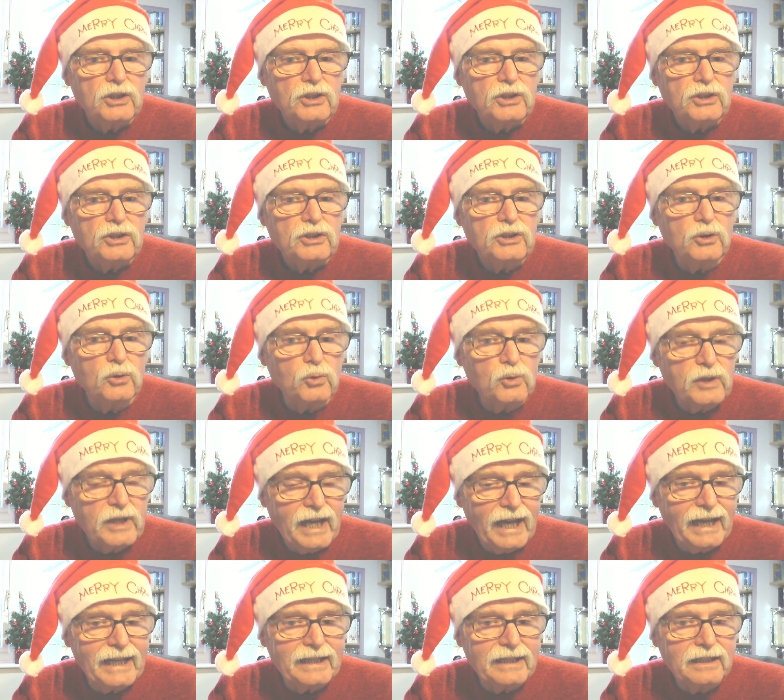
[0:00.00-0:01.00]
You
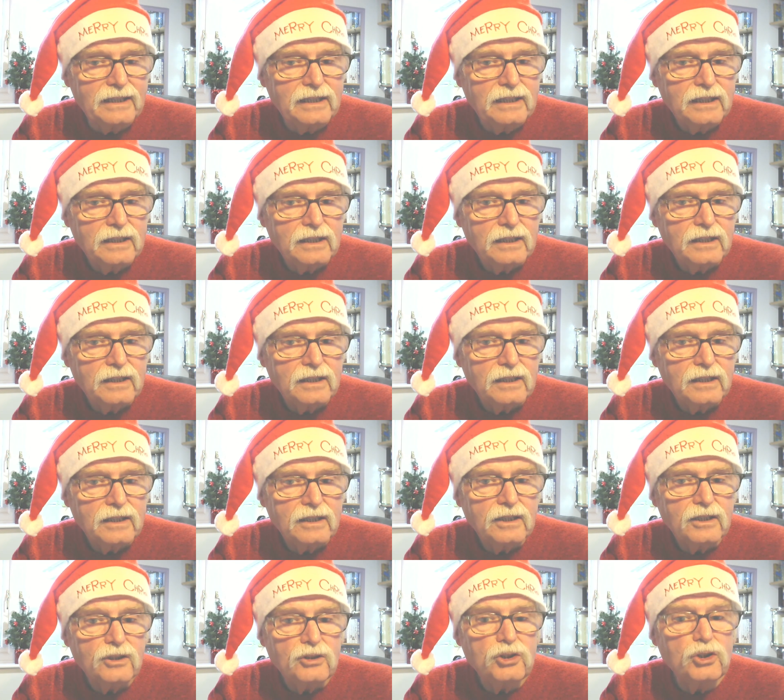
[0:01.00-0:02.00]
can,
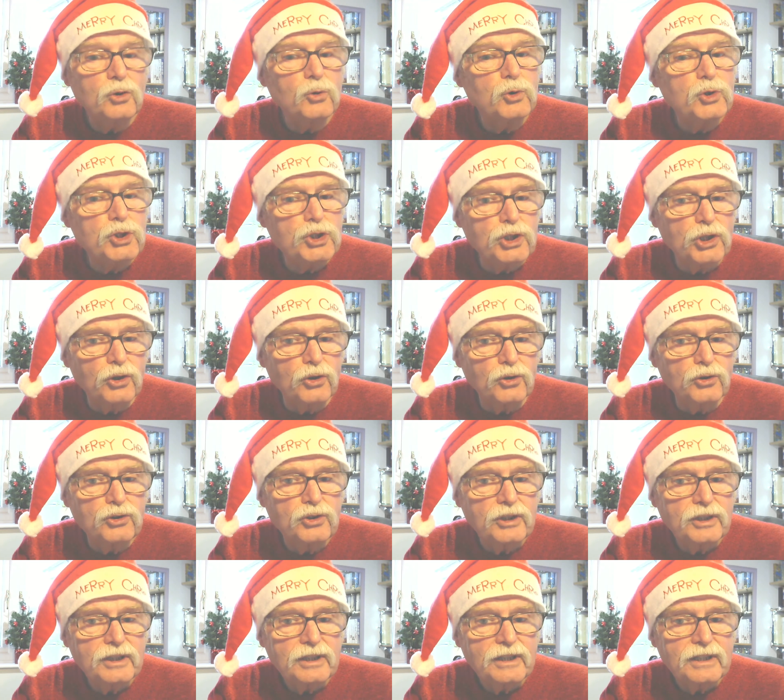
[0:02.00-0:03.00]
you
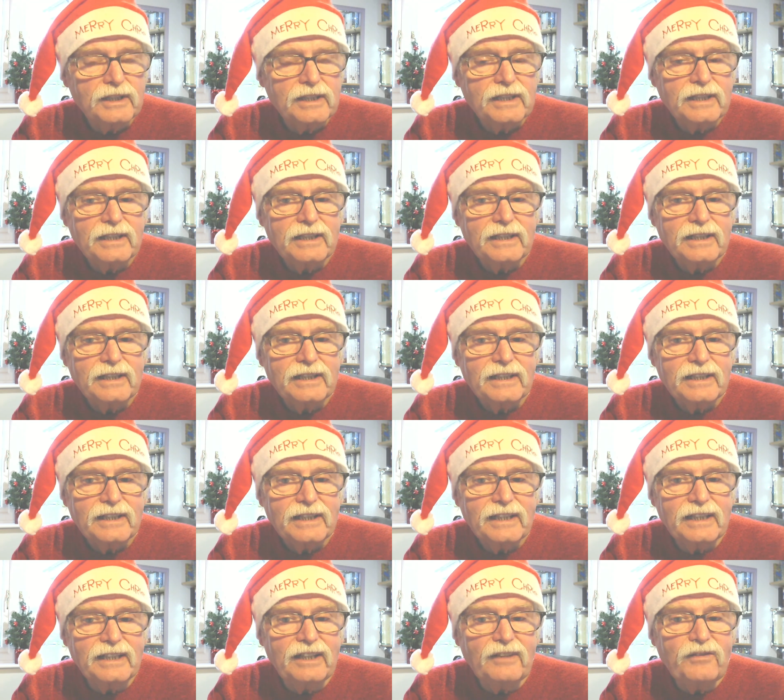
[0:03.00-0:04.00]
should,
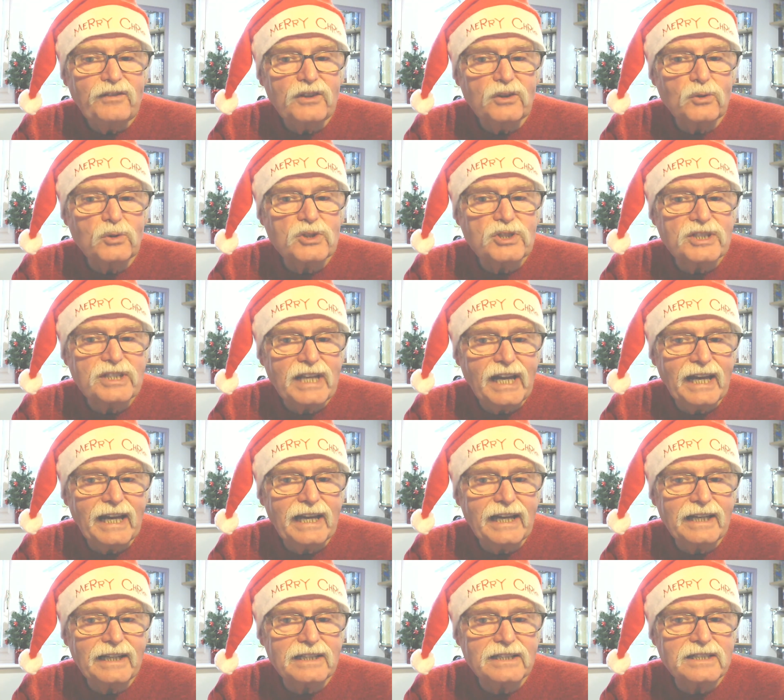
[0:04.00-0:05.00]
and if you
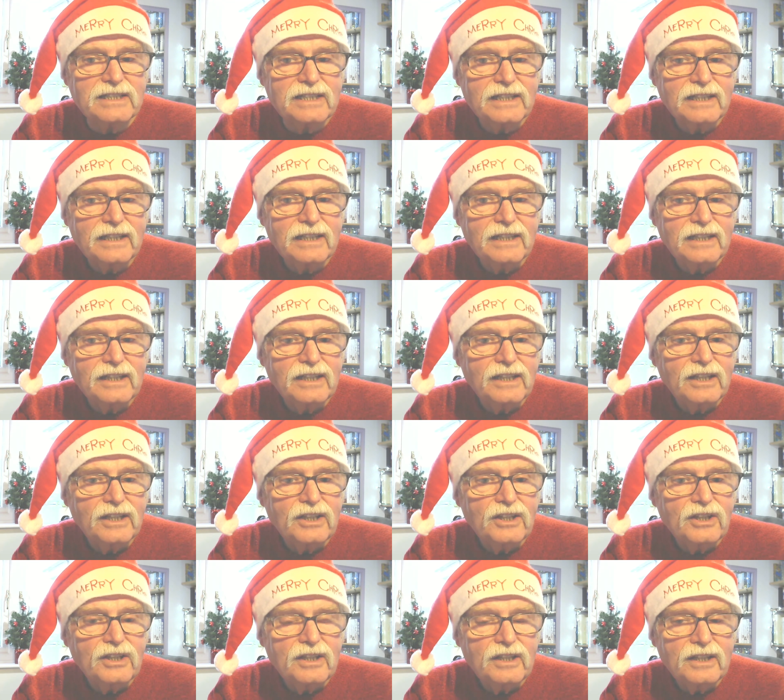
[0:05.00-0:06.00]
start,
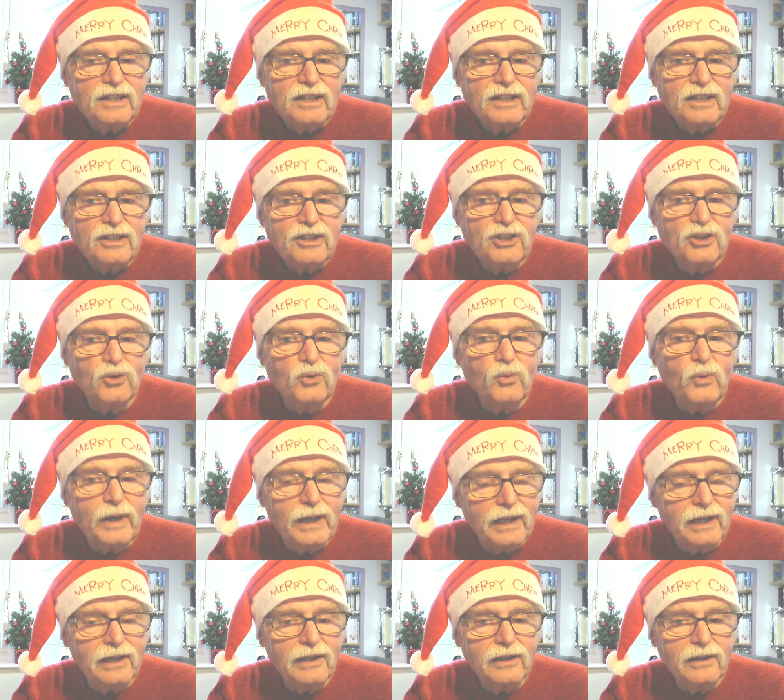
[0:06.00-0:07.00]
you
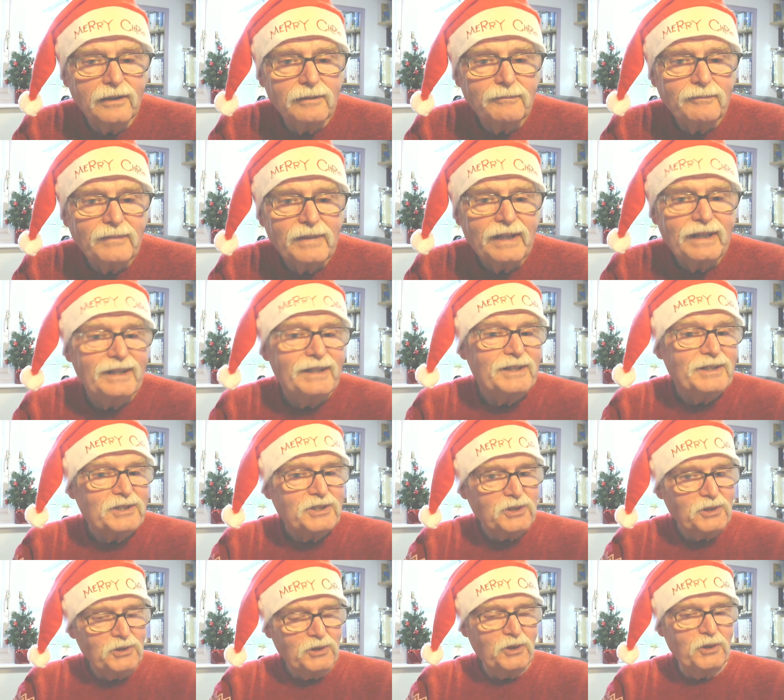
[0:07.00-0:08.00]
will.
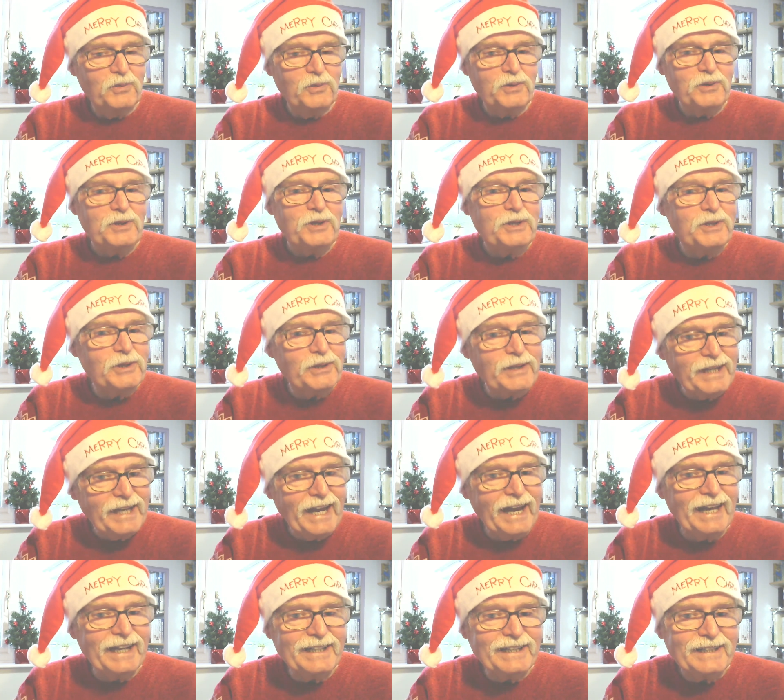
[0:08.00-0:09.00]
So another one, you
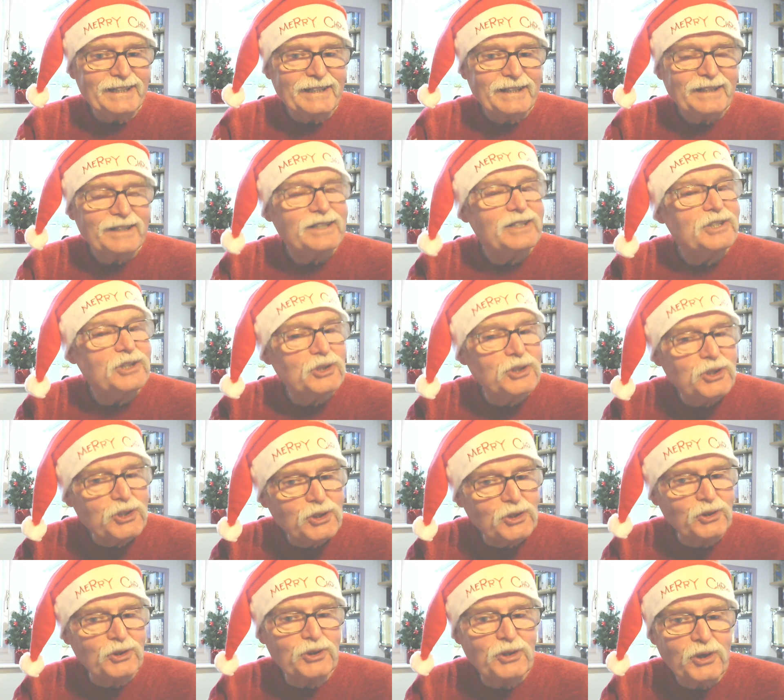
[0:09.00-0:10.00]
can, you
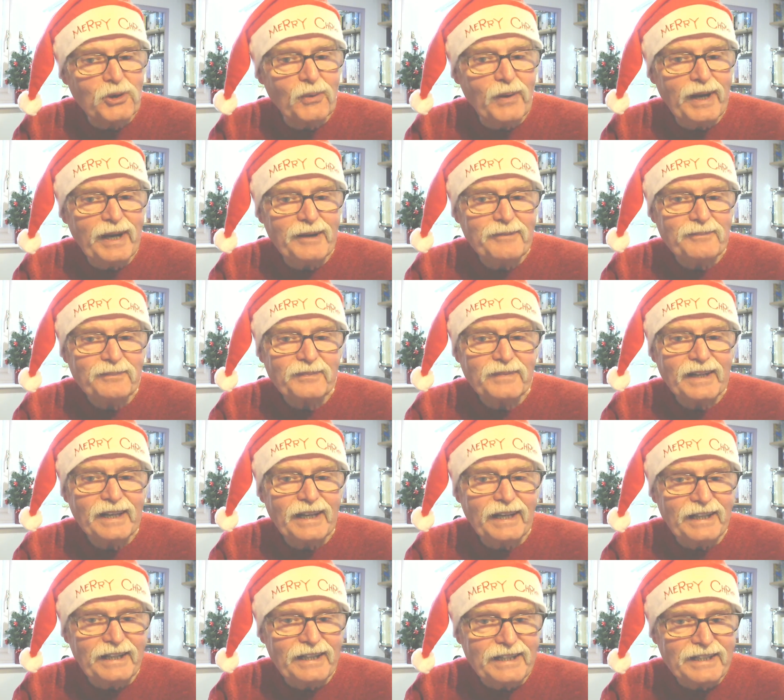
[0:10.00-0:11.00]
should do it,
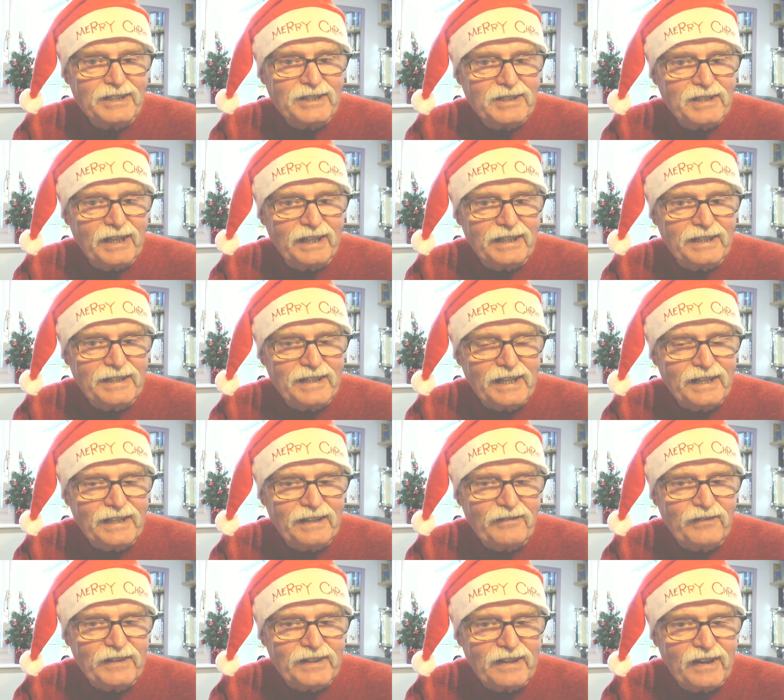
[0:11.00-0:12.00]
and
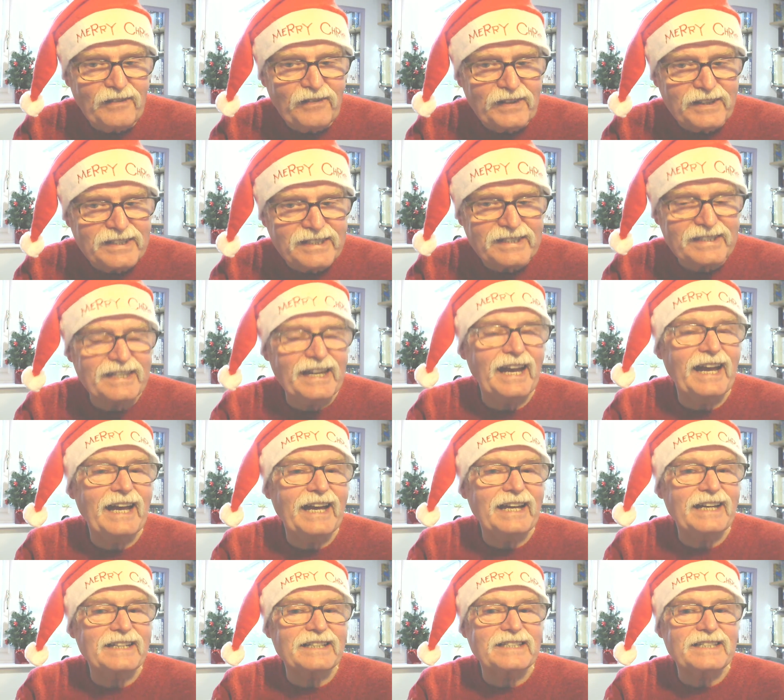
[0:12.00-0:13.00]
if you
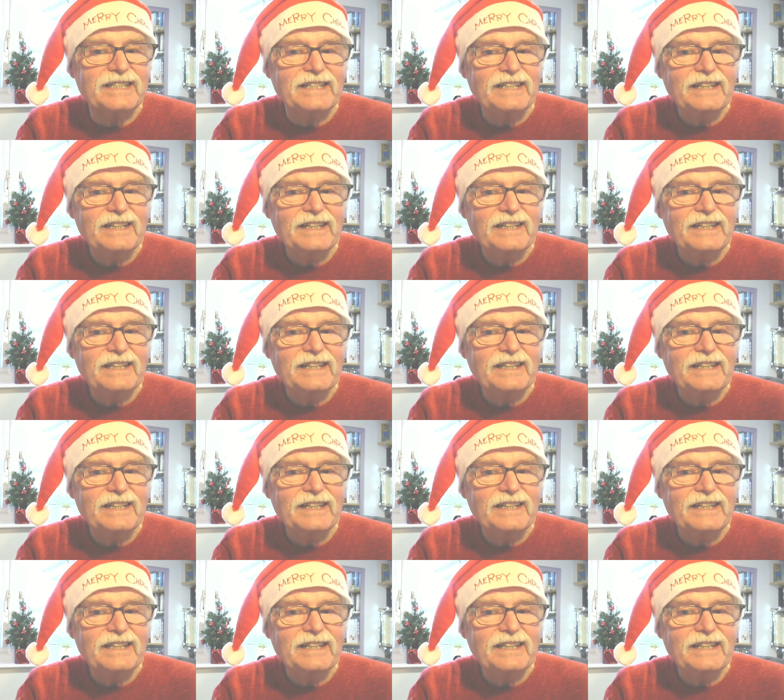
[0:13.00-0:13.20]
start,